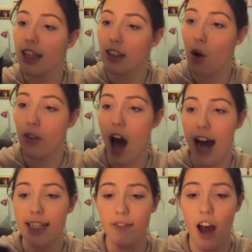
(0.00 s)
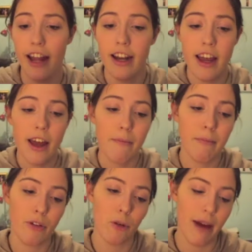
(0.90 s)
and it's called the Eye Divine
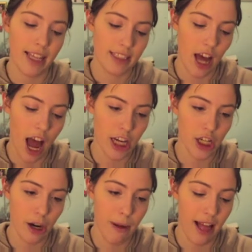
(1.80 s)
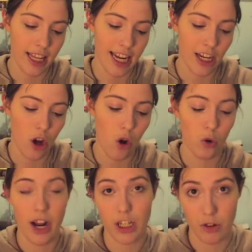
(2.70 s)
Mineral Based Eyeshadow Palette in
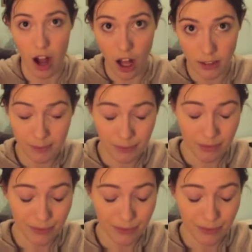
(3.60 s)
All Natural,